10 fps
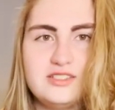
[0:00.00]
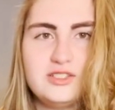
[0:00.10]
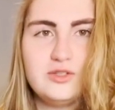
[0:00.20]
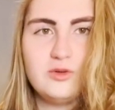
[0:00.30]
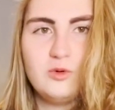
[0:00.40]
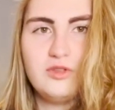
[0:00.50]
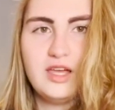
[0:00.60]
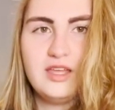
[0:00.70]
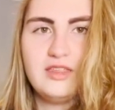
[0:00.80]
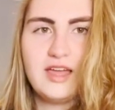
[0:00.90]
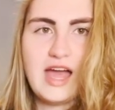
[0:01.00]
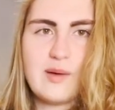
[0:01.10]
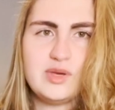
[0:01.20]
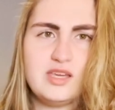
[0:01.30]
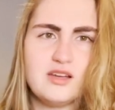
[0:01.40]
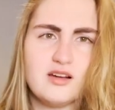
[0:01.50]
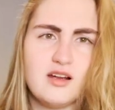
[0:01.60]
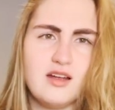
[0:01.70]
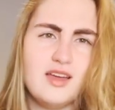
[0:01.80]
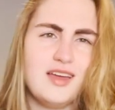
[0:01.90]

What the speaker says: to the gap here.